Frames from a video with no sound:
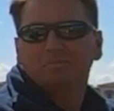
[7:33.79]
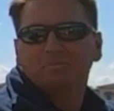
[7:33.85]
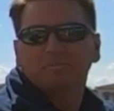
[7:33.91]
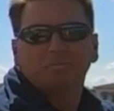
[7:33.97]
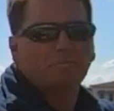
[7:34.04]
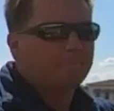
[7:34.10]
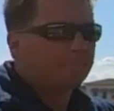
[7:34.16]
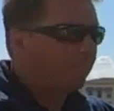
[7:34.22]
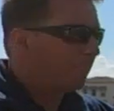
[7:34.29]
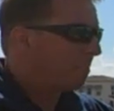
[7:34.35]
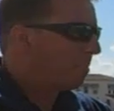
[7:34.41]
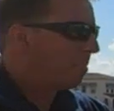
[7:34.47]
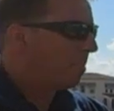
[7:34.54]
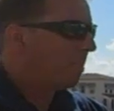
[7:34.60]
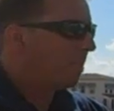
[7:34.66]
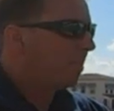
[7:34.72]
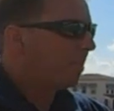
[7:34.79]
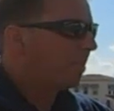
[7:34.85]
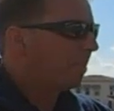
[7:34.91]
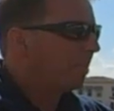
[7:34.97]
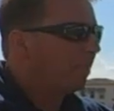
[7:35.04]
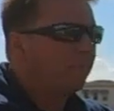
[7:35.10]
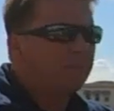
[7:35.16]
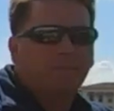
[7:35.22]

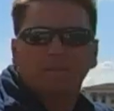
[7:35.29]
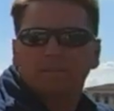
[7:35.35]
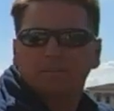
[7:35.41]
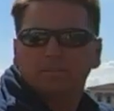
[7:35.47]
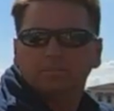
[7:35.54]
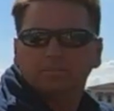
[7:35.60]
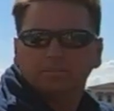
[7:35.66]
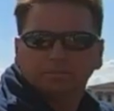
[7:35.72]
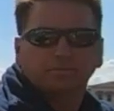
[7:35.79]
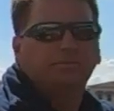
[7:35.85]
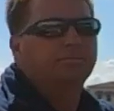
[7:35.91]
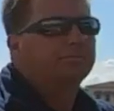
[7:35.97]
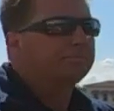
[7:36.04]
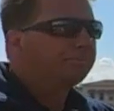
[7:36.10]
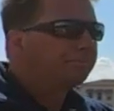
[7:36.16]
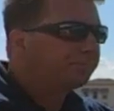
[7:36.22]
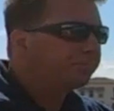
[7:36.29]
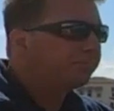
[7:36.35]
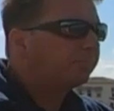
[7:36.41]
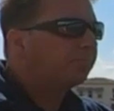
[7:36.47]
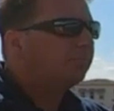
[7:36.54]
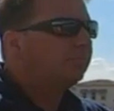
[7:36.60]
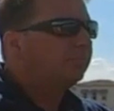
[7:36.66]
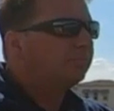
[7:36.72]

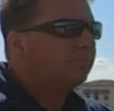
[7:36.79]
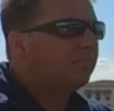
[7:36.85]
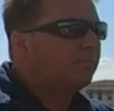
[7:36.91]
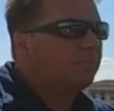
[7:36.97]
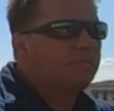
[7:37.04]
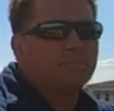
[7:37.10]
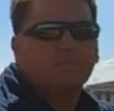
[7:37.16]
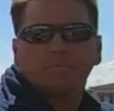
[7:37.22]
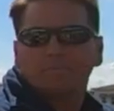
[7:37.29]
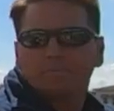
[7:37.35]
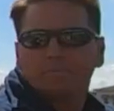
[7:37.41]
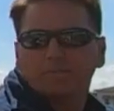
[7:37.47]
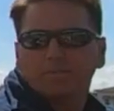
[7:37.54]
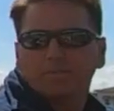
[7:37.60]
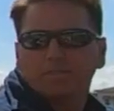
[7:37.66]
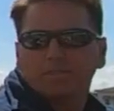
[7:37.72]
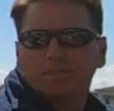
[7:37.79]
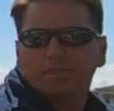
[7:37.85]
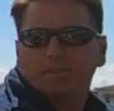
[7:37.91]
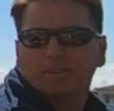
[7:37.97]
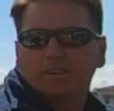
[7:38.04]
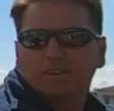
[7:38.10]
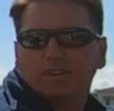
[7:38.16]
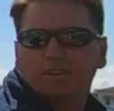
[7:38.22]

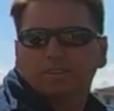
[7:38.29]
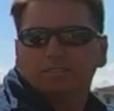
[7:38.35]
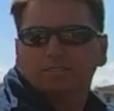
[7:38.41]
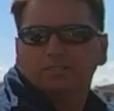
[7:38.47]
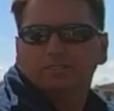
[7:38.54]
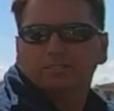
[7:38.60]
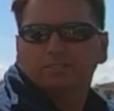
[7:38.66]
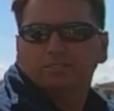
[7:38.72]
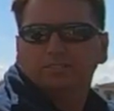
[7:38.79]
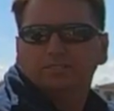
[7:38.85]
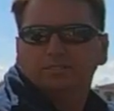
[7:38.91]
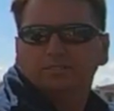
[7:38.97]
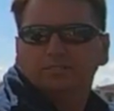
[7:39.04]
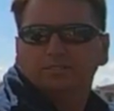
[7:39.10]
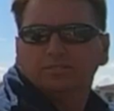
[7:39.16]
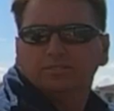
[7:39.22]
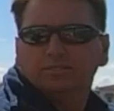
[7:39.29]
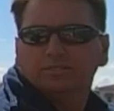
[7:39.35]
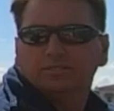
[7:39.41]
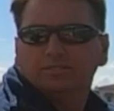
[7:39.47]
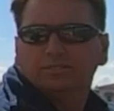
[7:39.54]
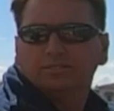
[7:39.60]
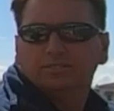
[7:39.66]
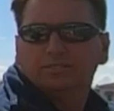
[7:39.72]

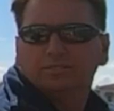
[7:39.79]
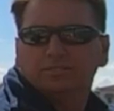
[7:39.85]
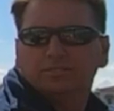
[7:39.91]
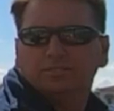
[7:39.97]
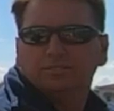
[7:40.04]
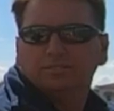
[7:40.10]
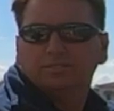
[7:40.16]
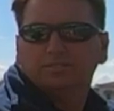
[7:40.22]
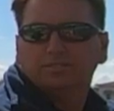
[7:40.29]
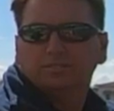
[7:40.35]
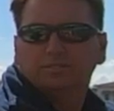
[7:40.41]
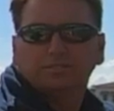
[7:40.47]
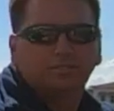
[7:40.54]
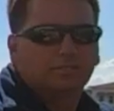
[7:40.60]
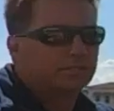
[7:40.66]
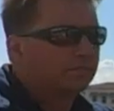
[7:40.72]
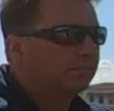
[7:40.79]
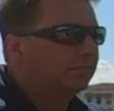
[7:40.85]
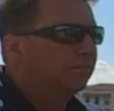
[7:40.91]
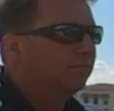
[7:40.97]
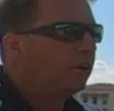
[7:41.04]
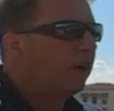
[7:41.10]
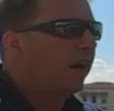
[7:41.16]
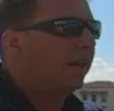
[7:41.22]

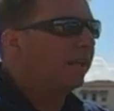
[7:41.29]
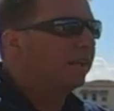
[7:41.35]
The person shown says nothing.